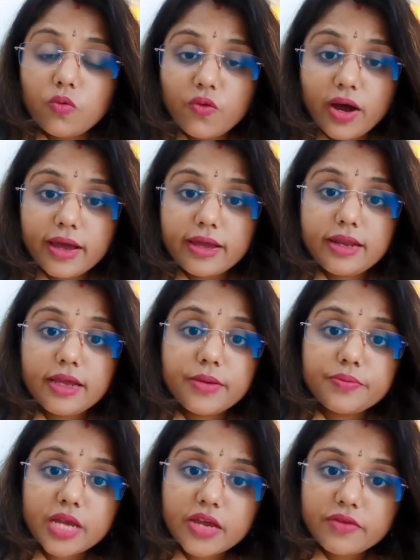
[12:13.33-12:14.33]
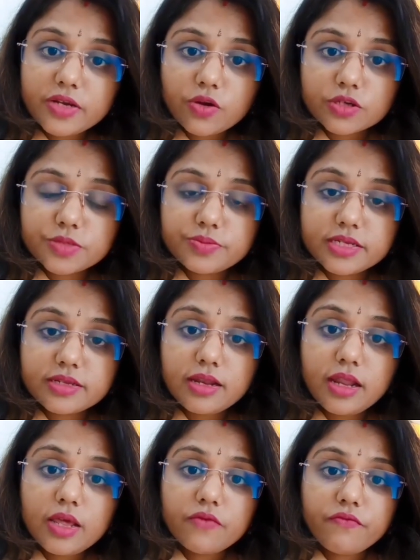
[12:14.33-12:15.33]
while in private
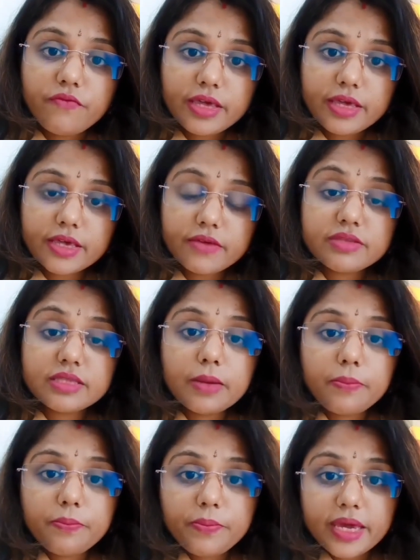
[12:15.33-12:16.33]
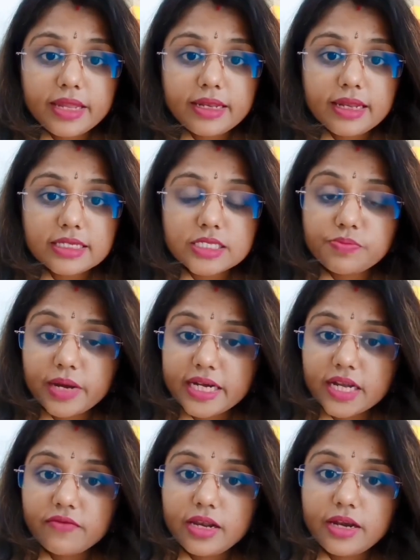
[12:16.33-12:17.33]
hospital, we give the painless
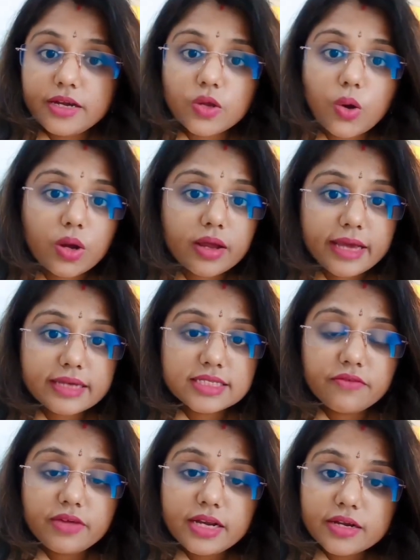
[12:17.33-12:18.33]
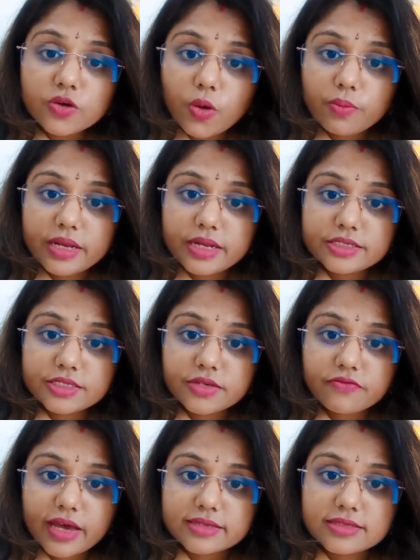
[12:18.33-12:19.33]
pentavalent or a hexavalent
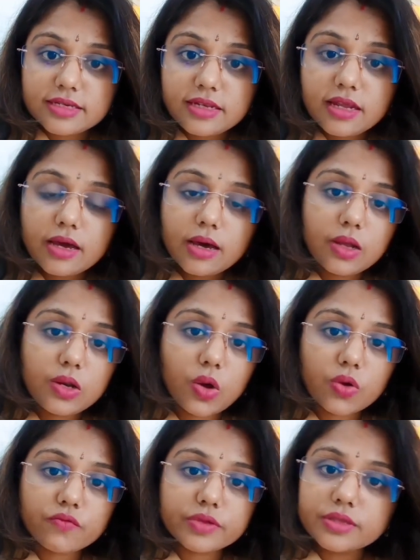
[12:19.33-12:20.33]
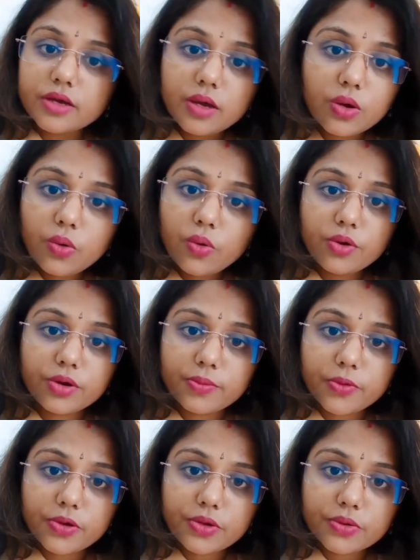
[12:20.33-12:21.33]
combination vaccine along with the oral
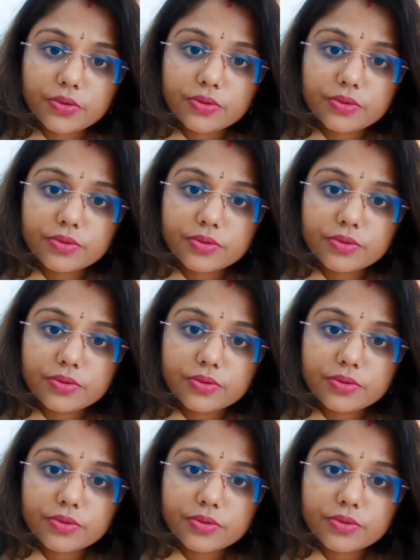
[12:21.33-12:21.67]
polio.